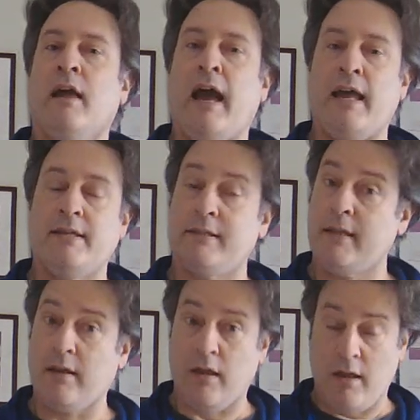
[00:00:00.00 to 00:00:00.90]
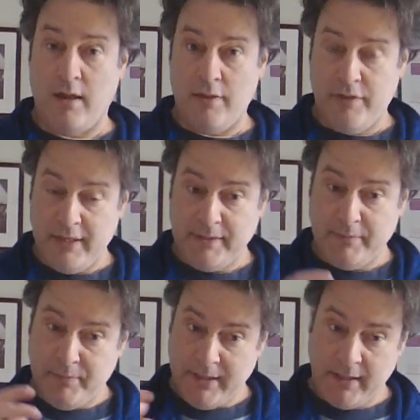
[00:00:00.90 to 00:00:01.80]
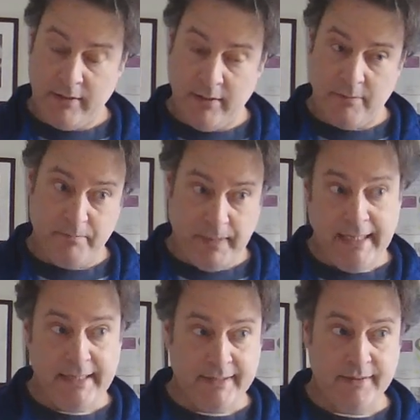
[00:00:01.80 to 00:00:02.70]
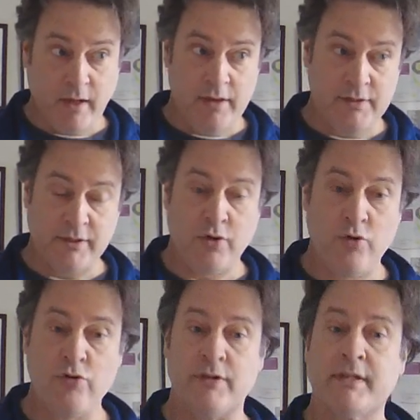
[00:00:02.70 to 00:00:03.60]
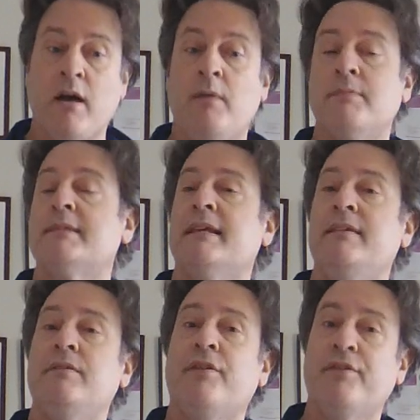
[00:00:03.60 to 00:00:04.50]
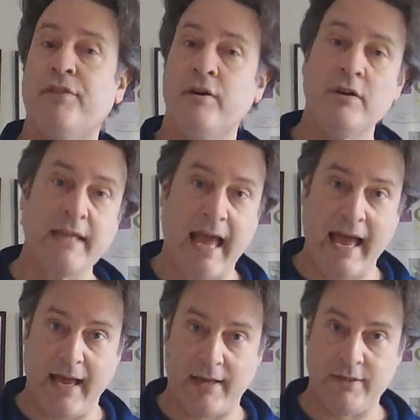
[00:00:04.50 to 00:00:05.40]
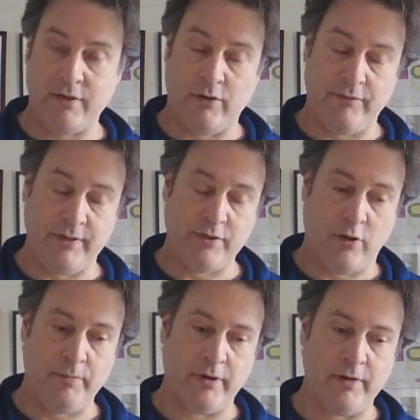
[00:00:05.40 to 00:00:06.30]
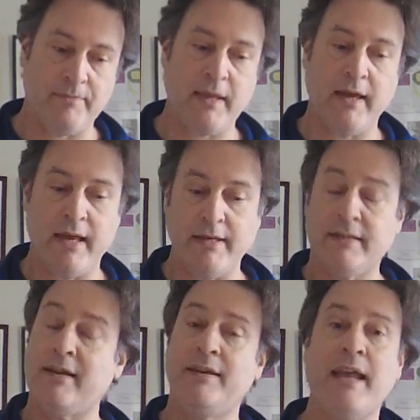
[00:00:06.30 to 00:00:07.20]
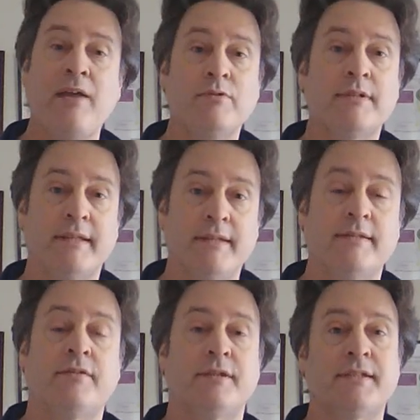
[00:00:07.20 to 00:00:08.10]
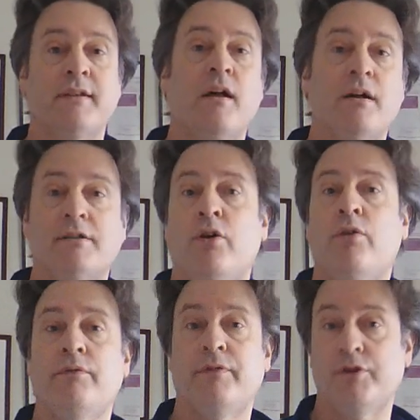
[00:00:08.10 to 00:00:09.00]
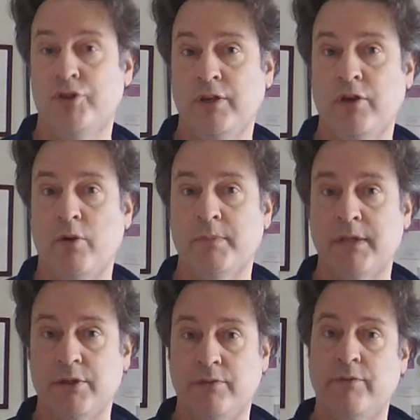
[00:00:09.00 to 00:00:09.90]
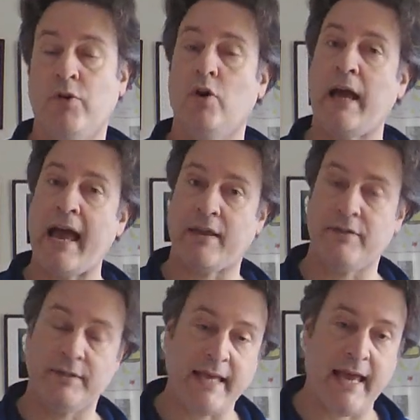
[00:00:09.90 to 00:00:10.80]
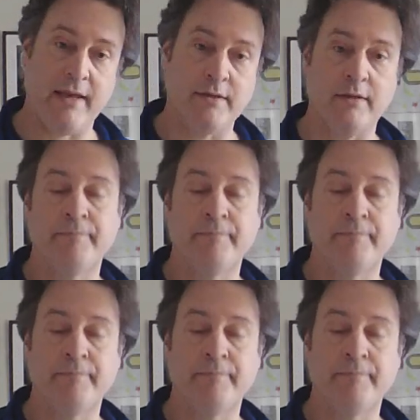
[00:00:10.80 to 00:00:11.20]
And this particular piece, the Hunter's Chorus, comes in the third act of this opera, and it announces the start of the shooting competition for Agatha's hand.